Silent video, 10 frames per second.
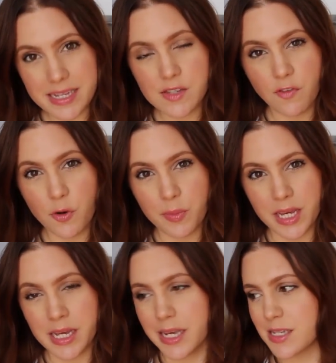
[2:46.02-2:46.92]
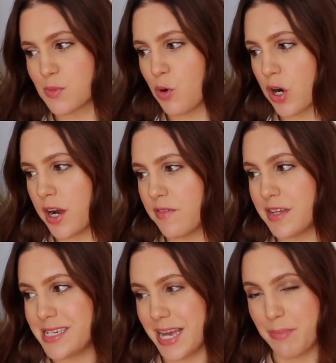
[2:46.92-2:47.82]
This for me is more
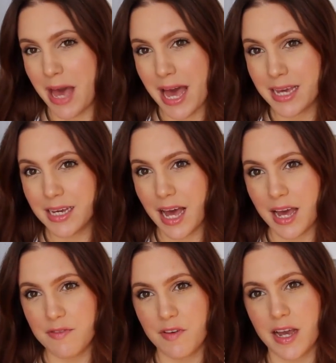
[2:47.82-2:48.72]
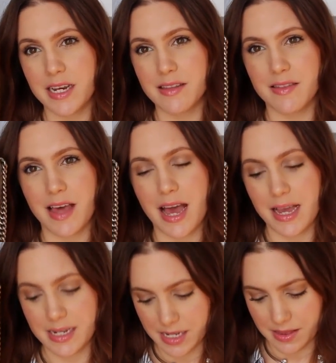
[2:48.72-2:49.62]
of a day bag. I find
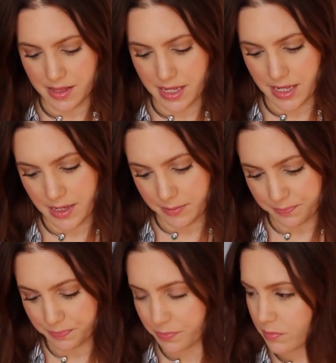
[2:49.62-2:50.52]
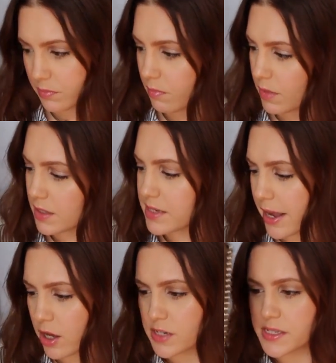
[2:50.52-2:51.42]
that the
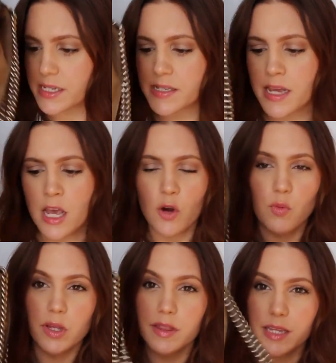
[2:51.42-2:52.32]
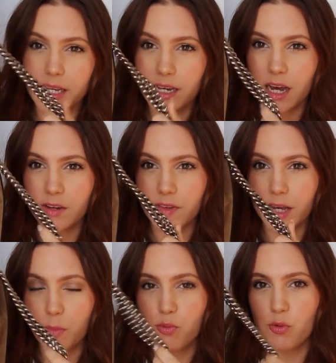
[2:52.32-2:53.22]
Dionysus with the kind of
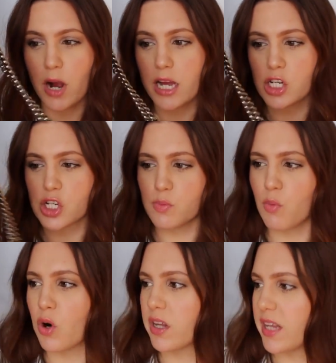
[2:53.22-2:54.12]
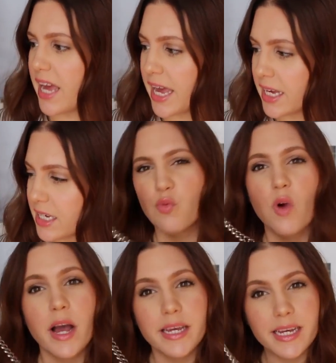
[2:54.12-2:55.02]
like brushed, more like
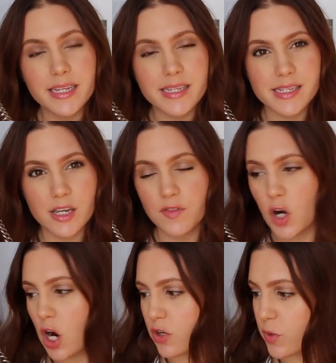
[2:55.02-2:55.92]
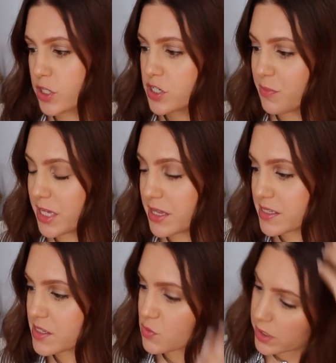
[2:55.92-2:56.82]
rugged silver hardware, to me
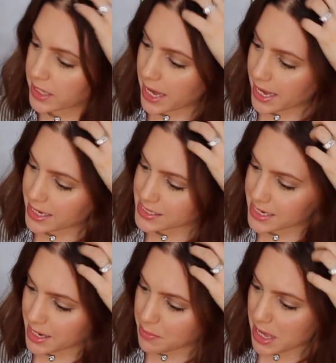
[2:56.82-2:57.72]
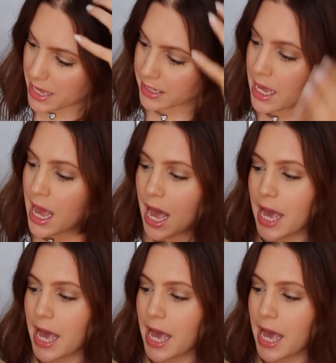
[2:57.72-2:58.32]
this is really a day bag.